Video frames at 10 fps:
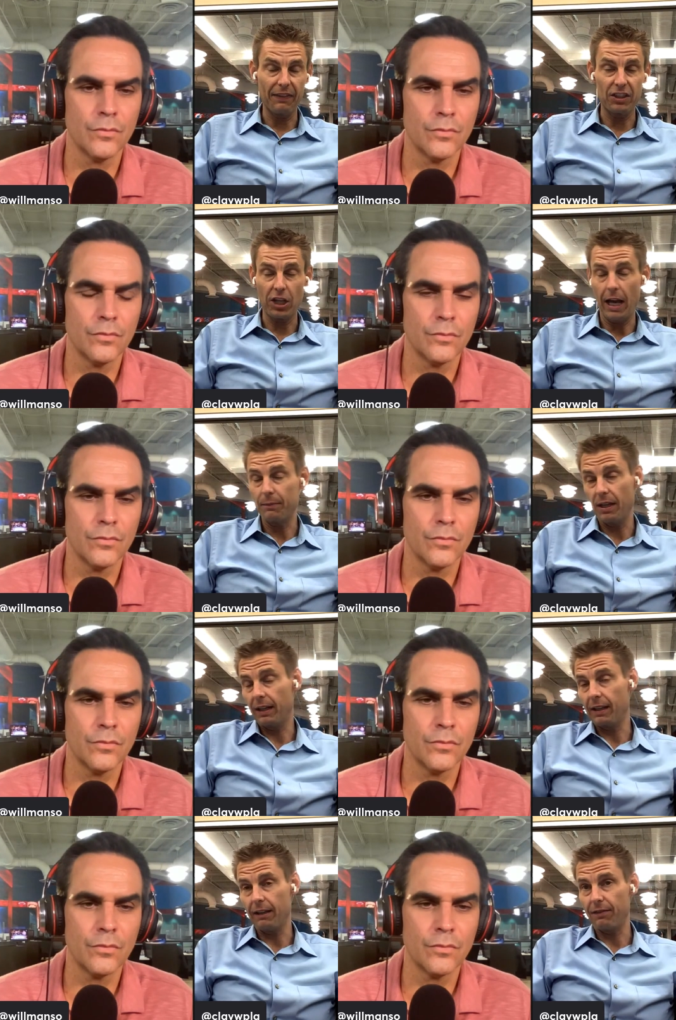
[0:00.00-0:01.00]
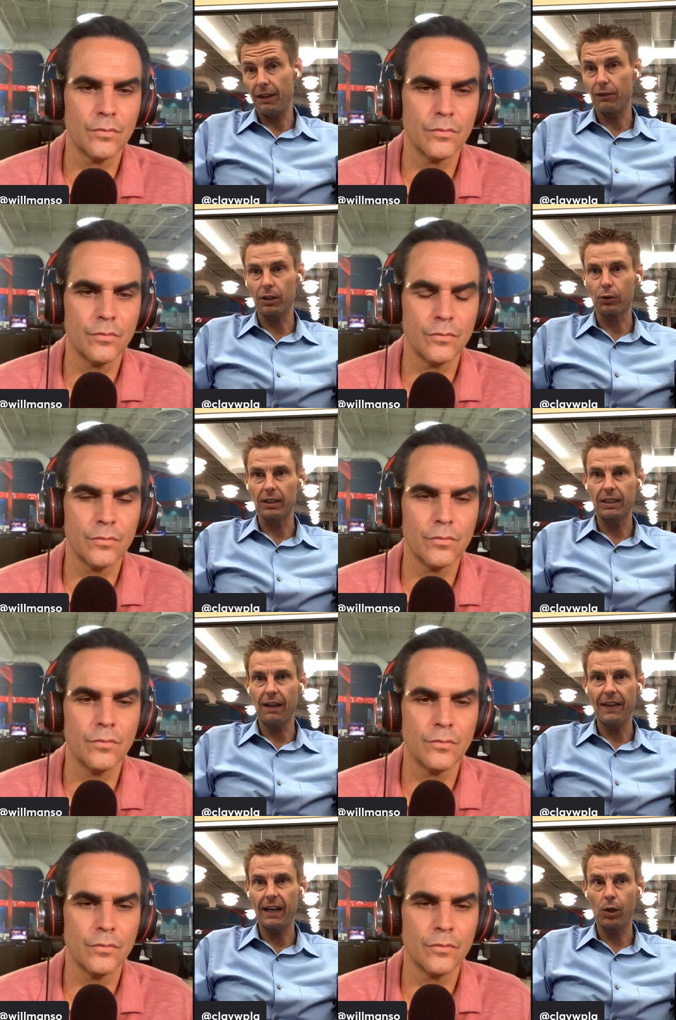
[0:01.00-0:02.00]
Speaker 1: get the job done. And they, they've clearly
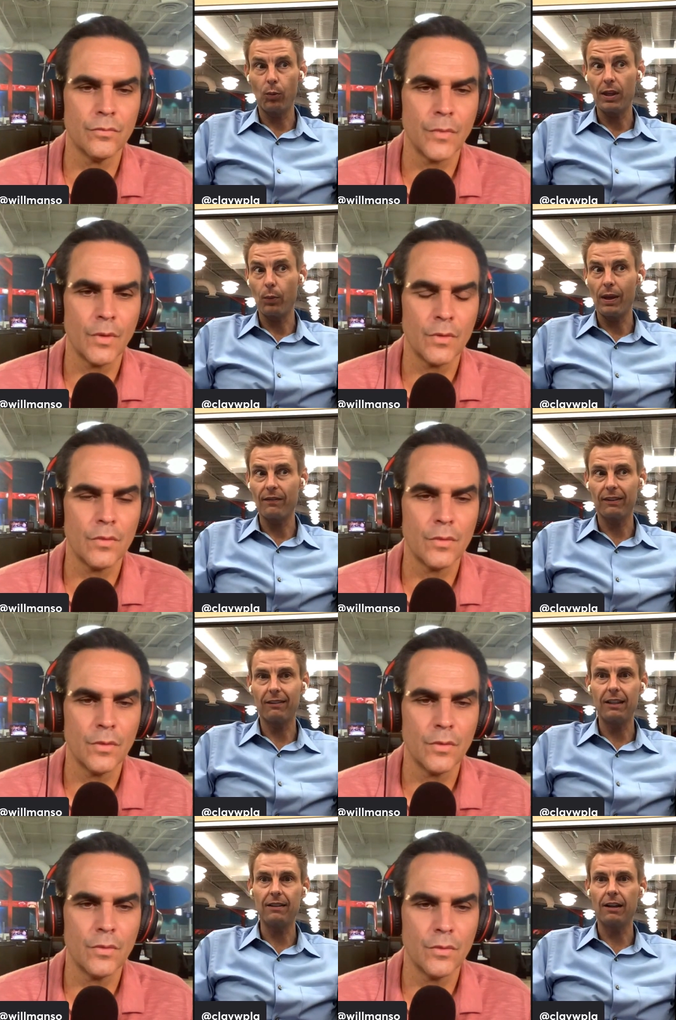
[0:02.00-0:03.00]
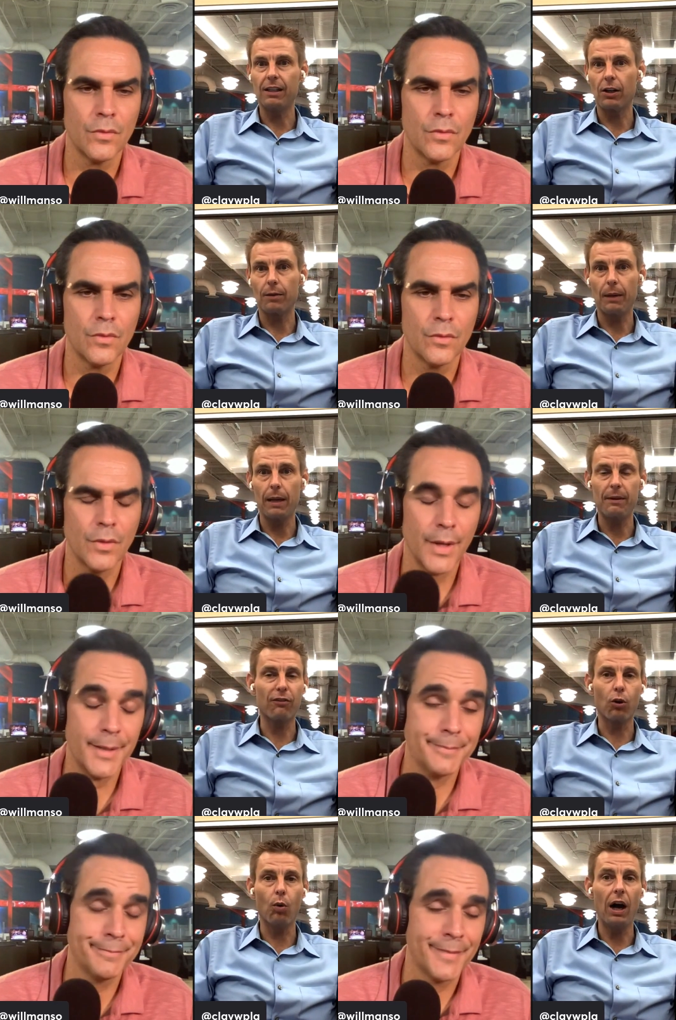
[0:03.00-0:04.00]
done that in a way that we haven't seen done here in Miami
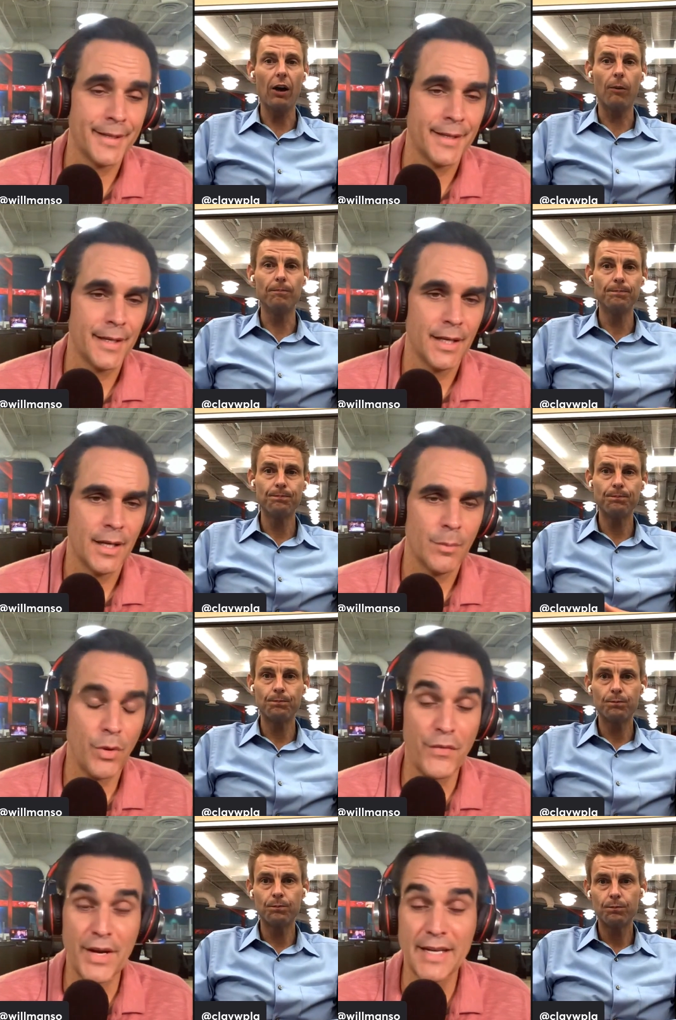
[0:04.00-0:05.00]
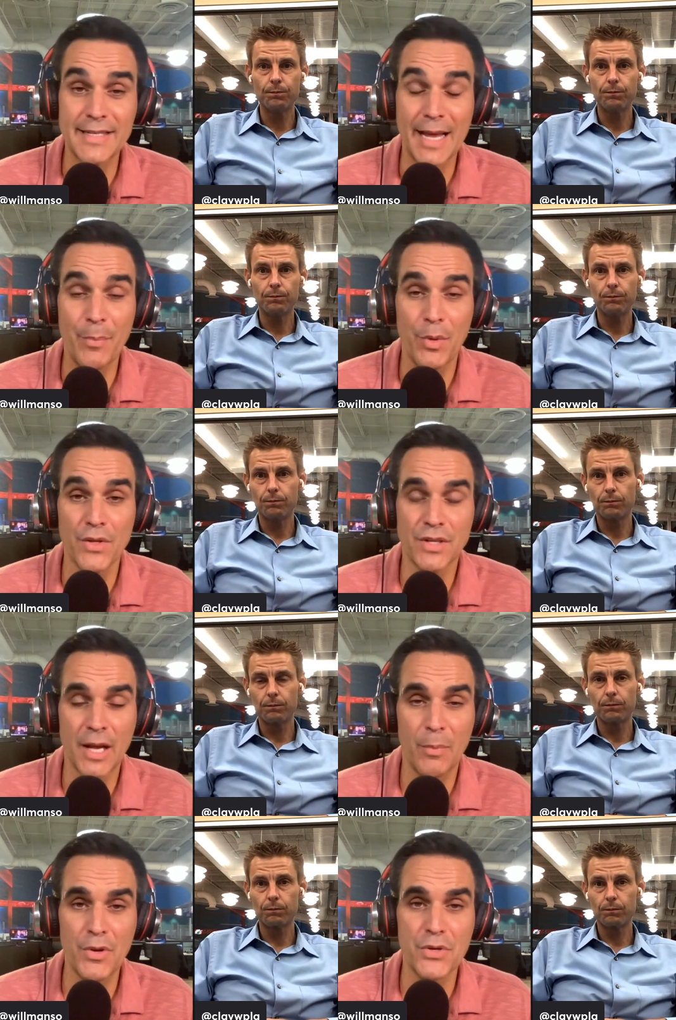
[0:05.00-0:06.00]
yeah. for a while.
Speaker 2: Perfect example is a
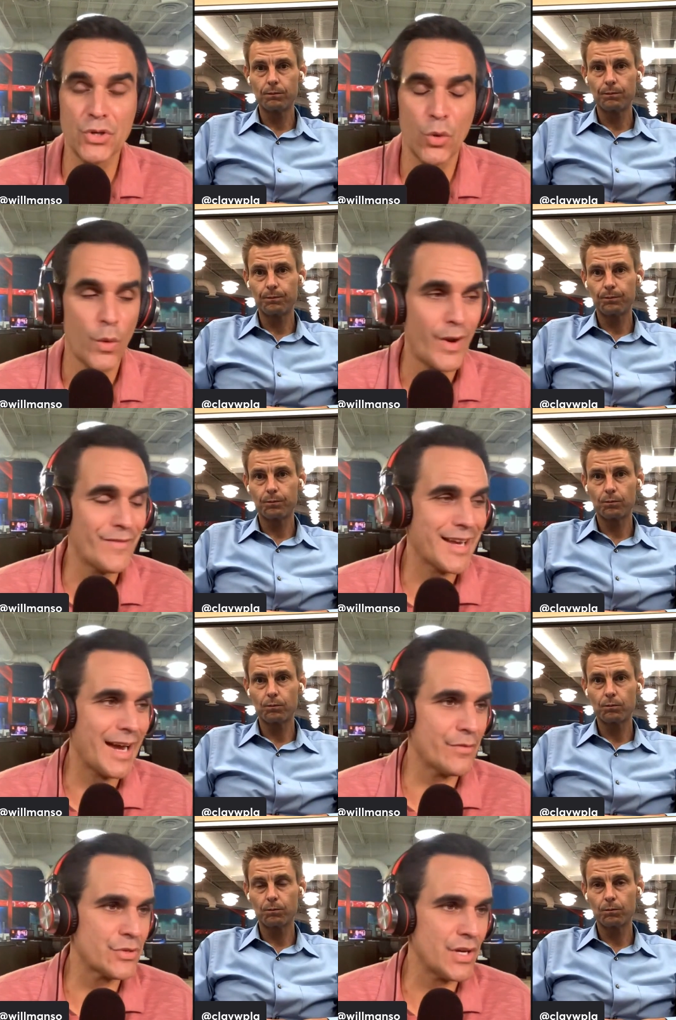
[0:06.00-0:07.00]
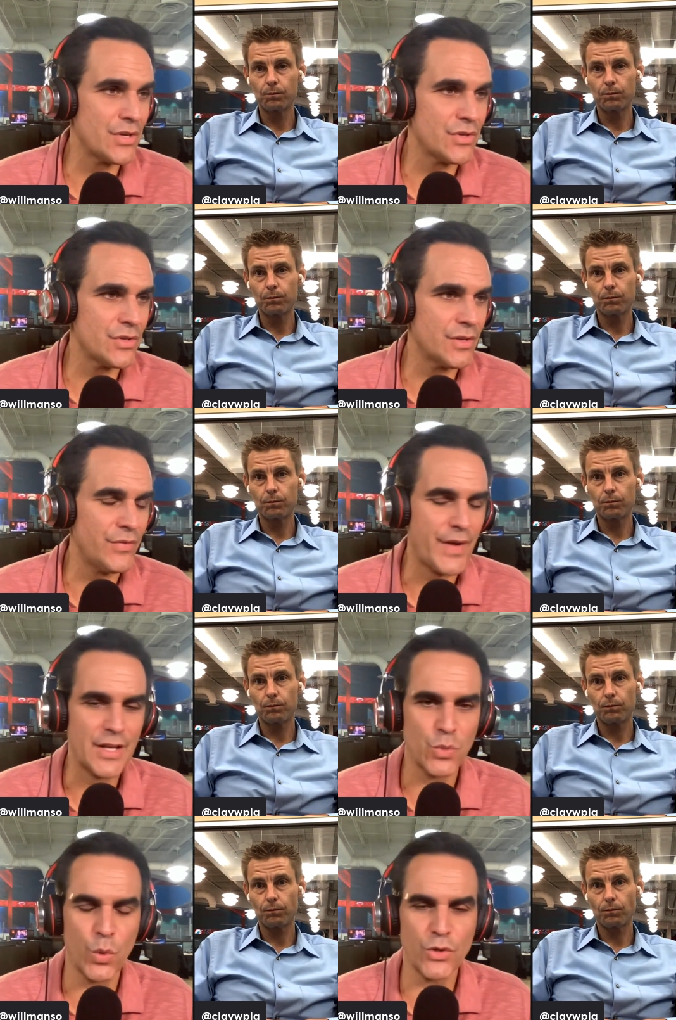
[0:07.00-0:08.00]
couple years ago we were having conversations and
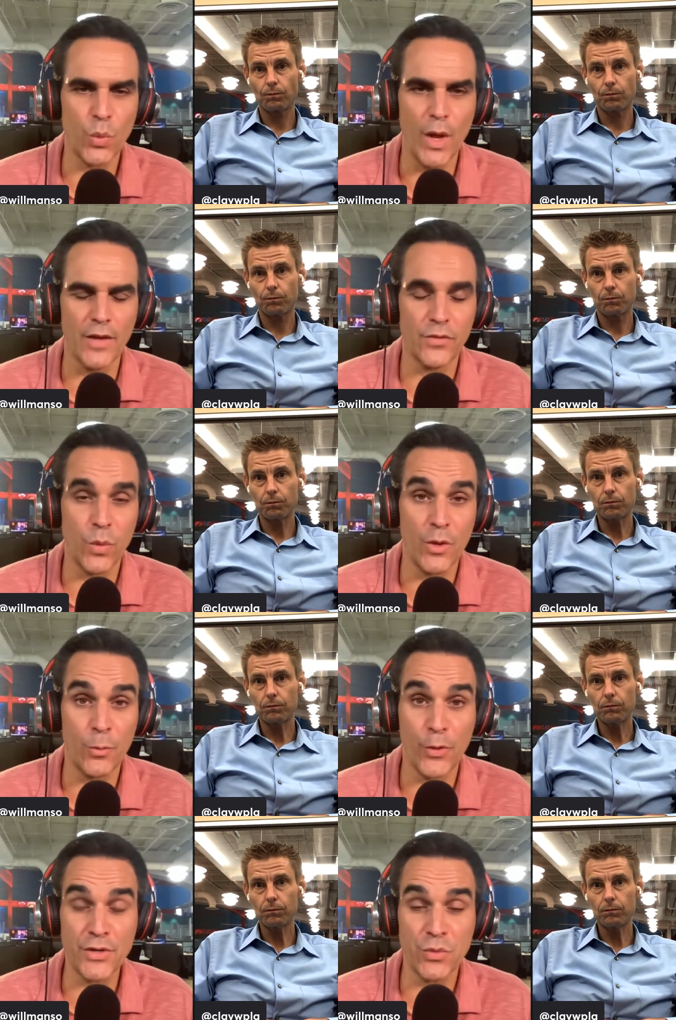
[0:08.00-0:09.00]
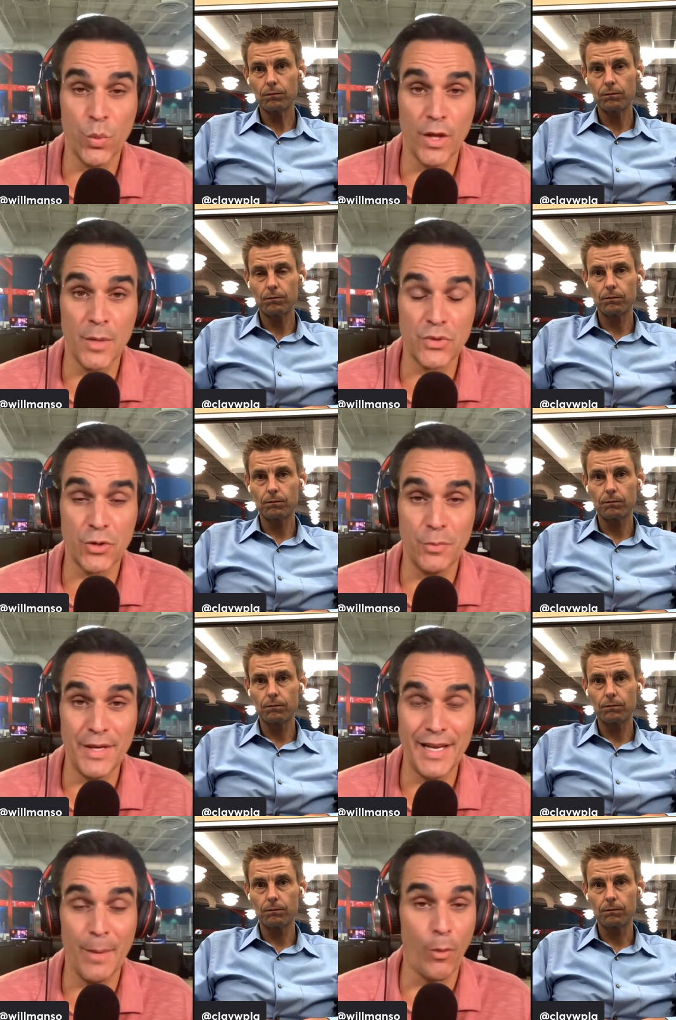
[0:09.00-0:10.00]
fans were as well as whether Preston Williams could
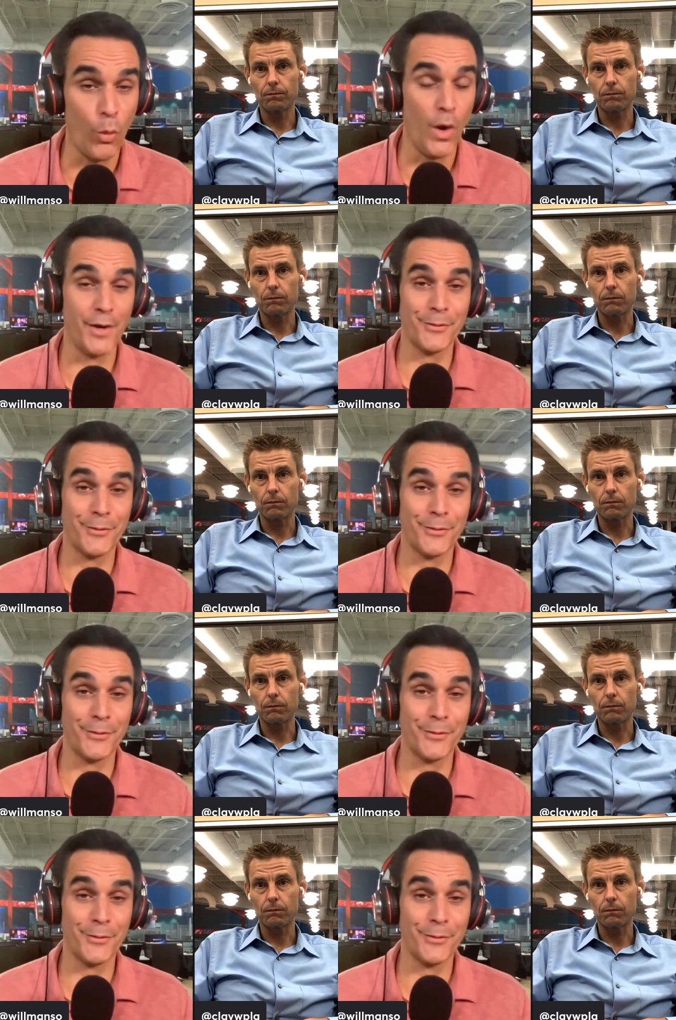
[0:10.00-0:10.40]
be a number one,